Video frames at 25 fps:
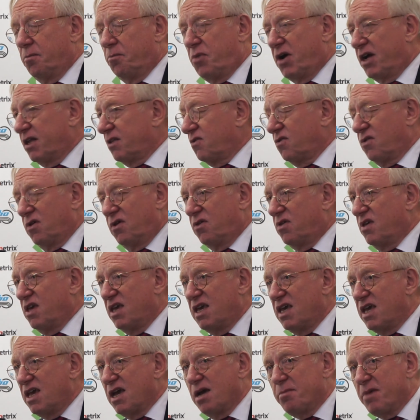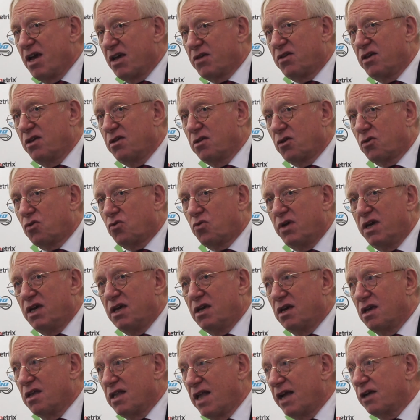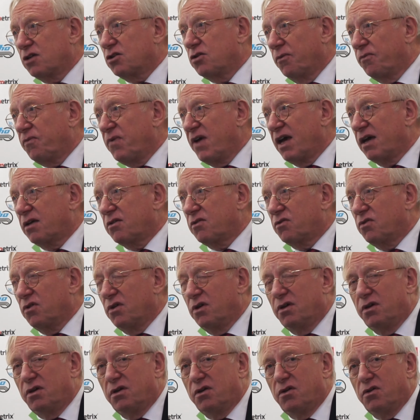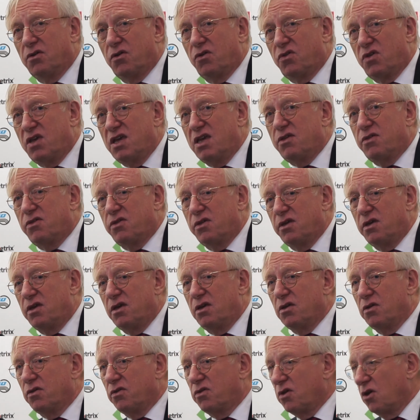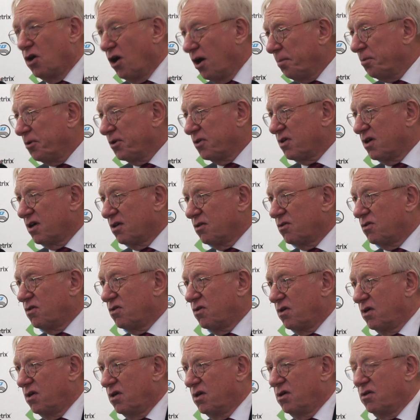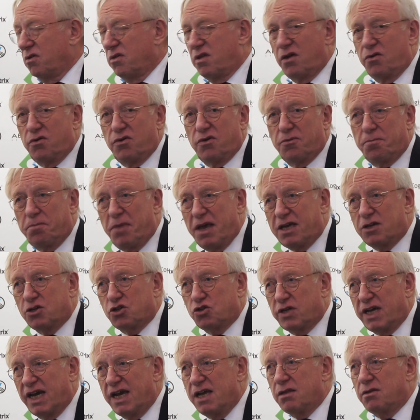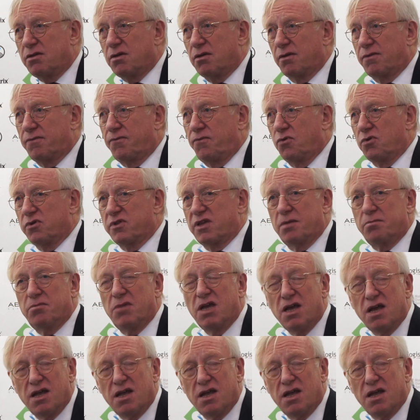but the EMS industry, in actual fact, sees the opposite. There is big chances for them.